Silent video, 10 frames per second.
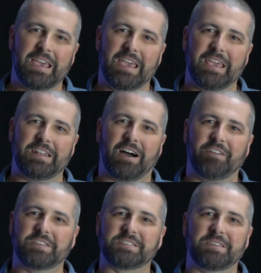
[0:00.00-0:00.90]
And
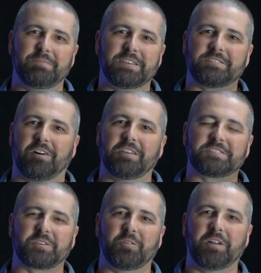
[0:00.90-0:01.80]
obviously, amidst all
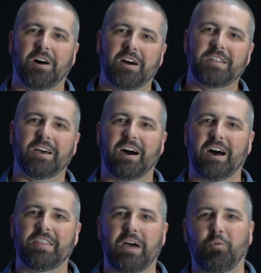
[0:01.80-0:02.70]
that's going on,
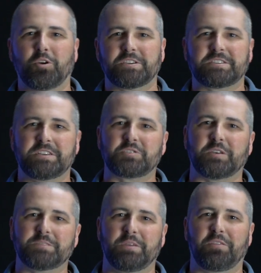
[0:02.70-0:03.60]
that word essential
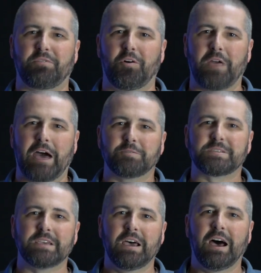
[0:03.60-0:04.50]
has been thrown out